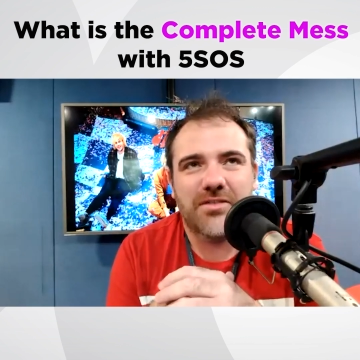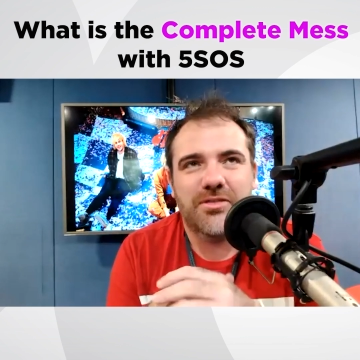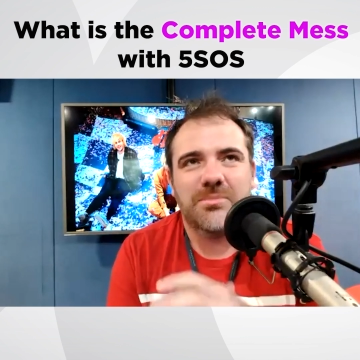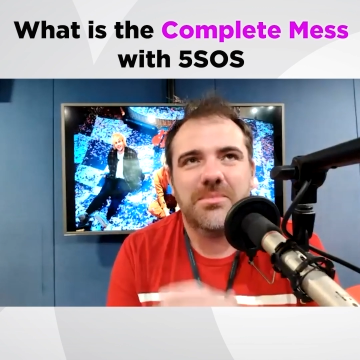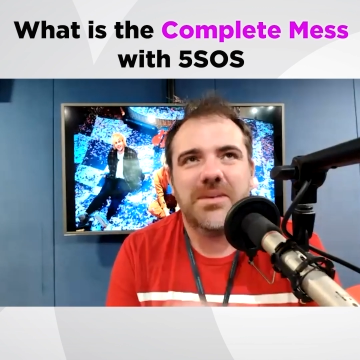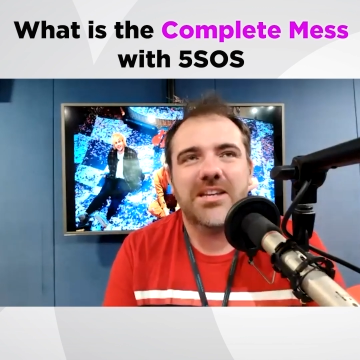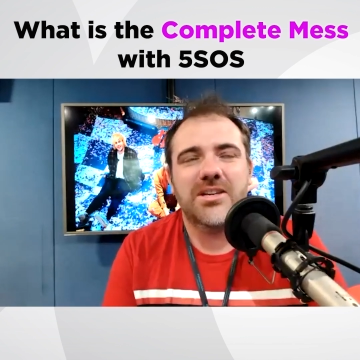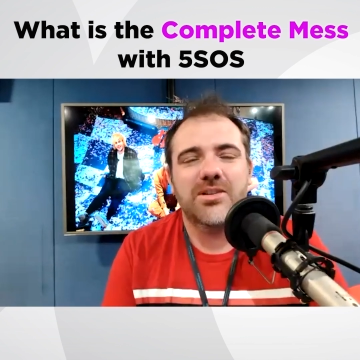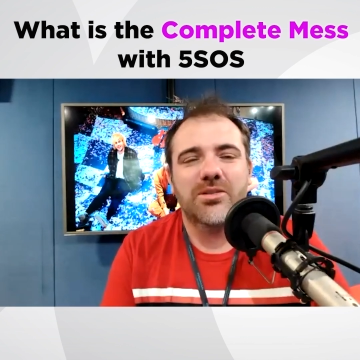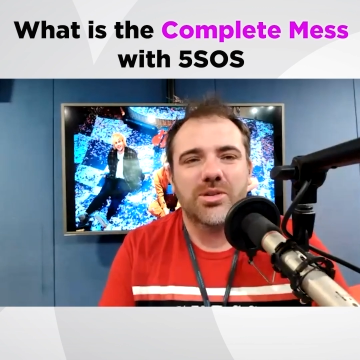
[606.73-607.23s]
I
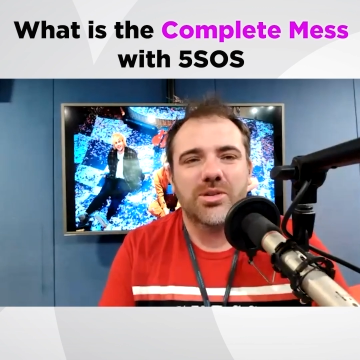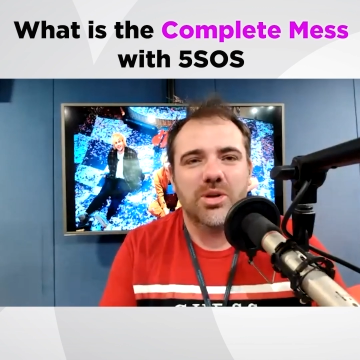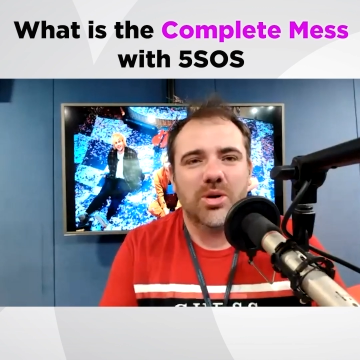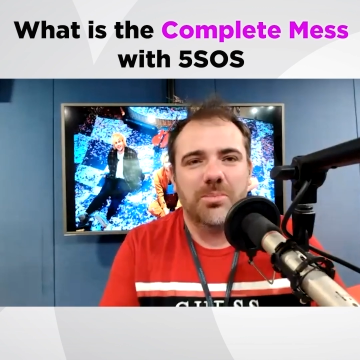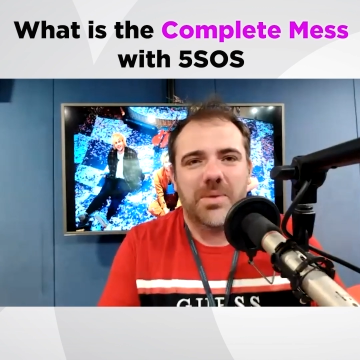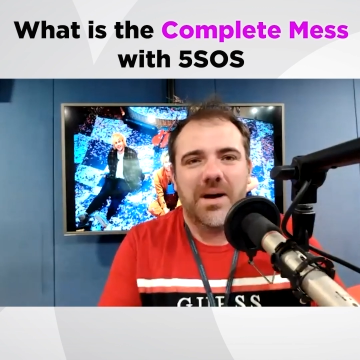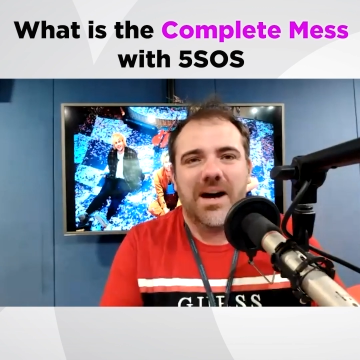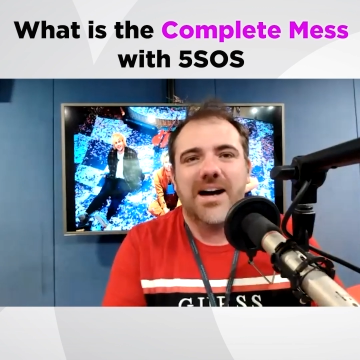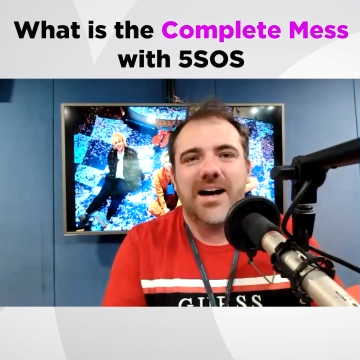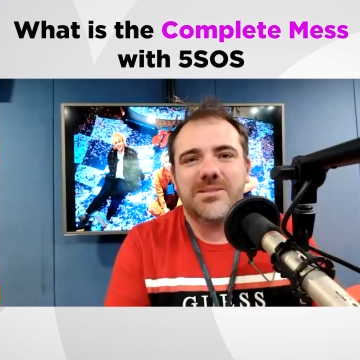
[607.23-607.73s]
mean, your
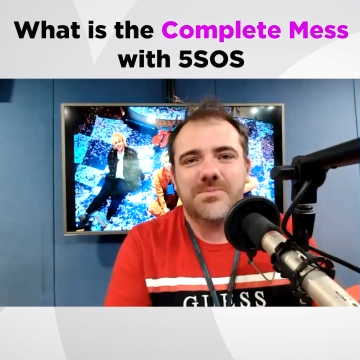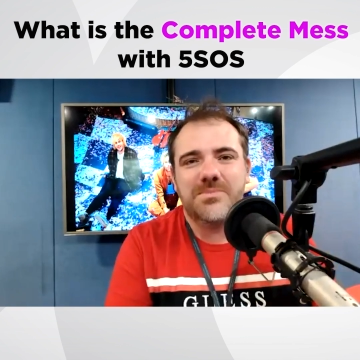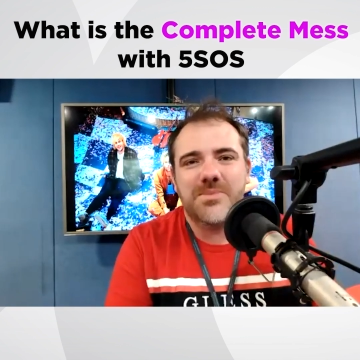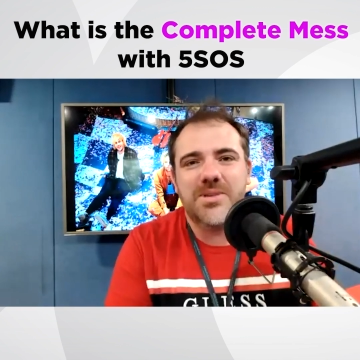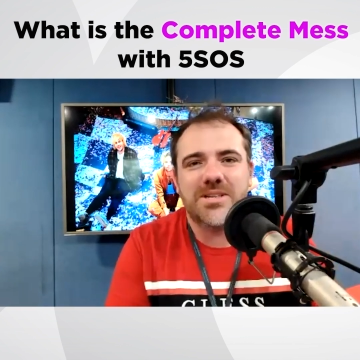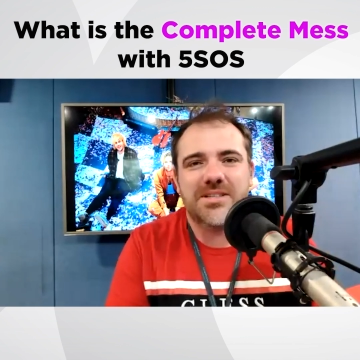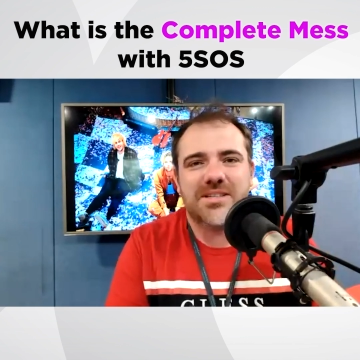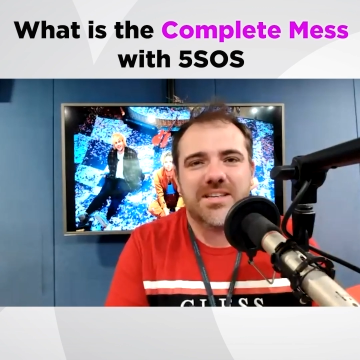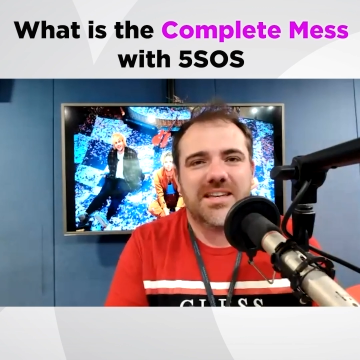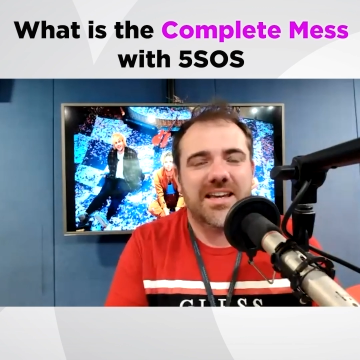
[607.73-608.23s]
past
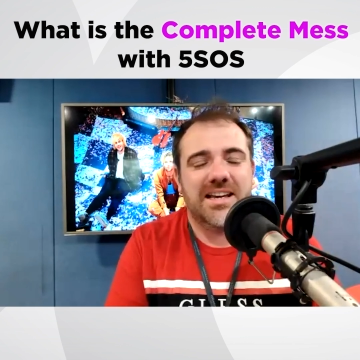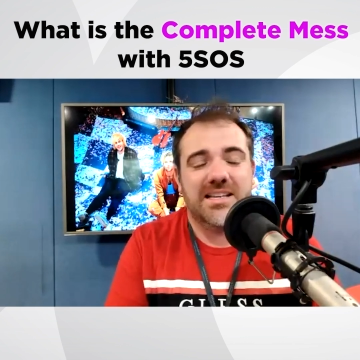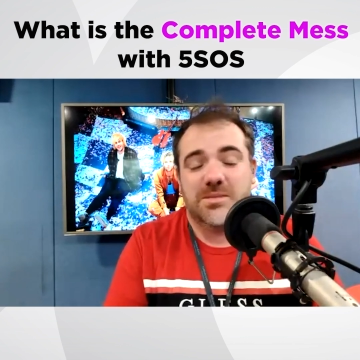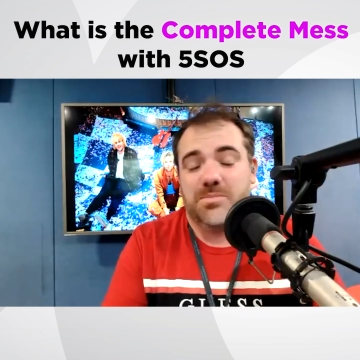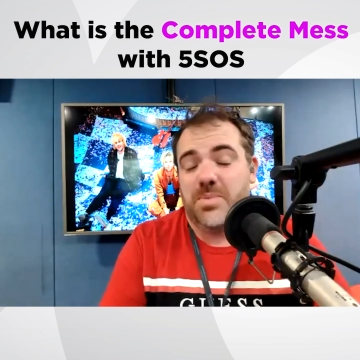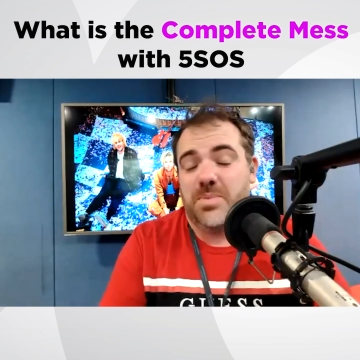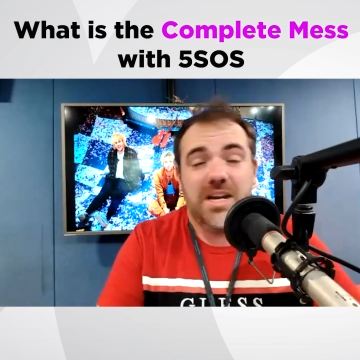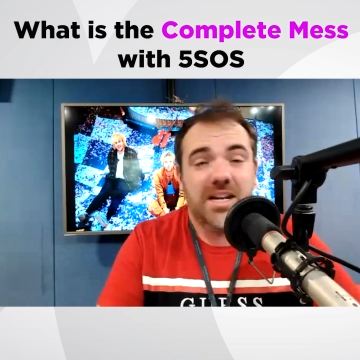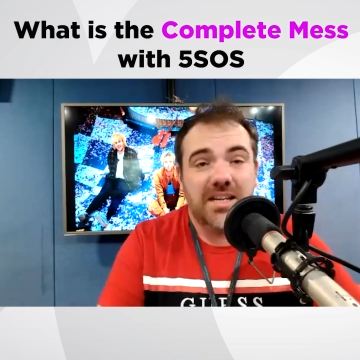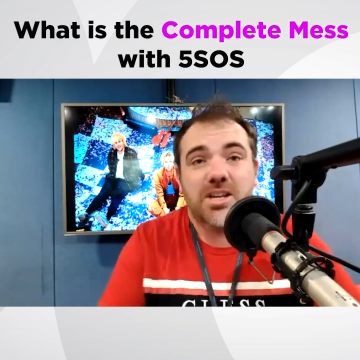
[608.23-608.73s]
music has
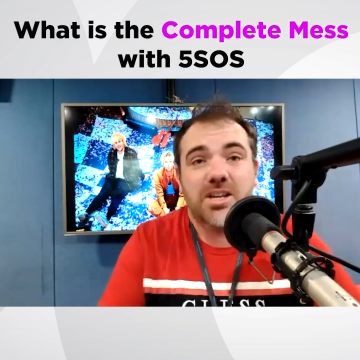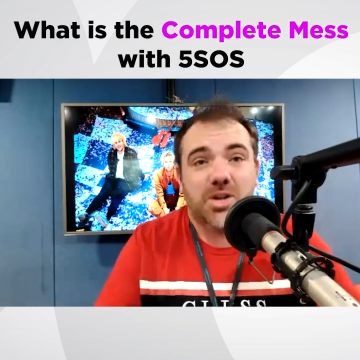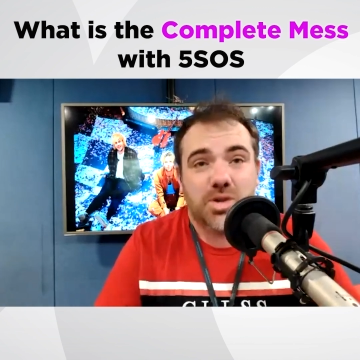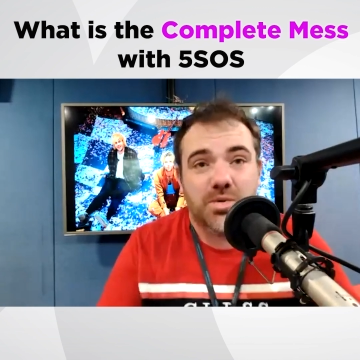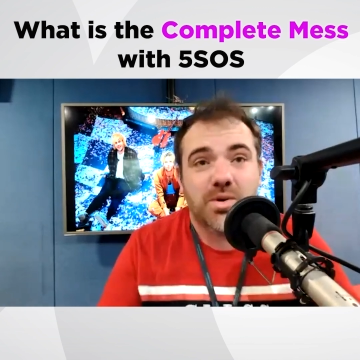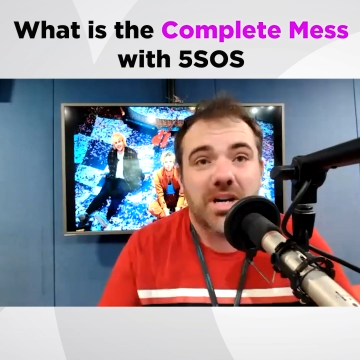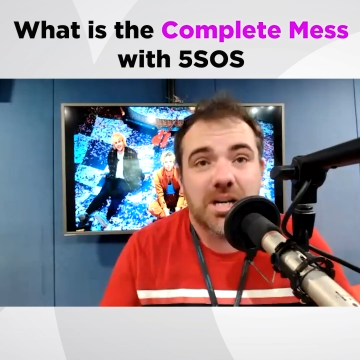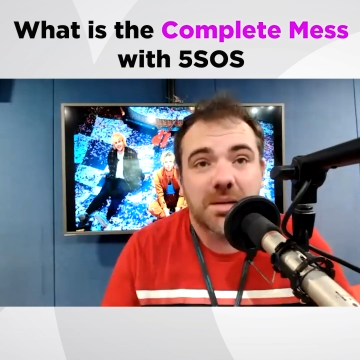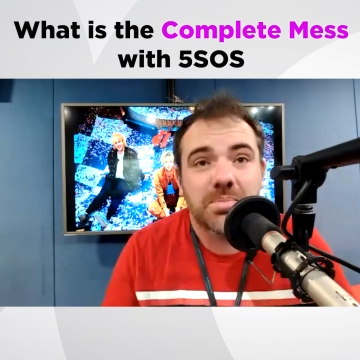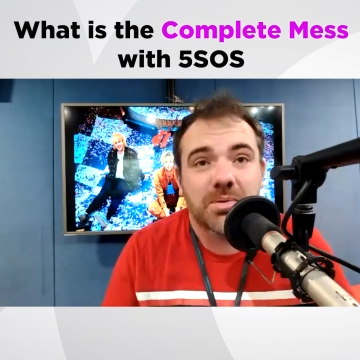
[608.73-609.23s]
been
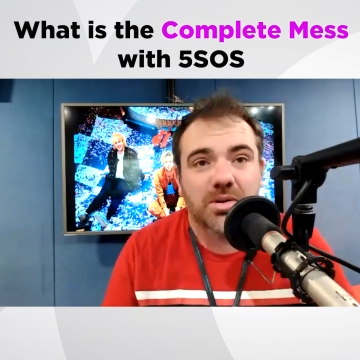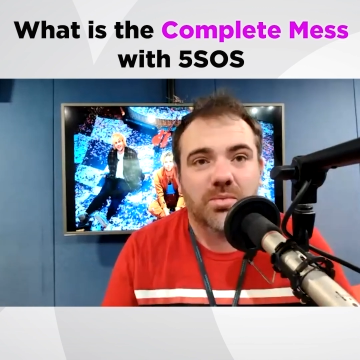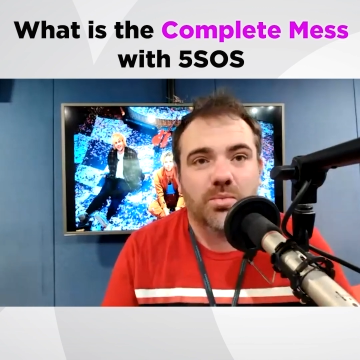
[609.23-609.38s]
incredible.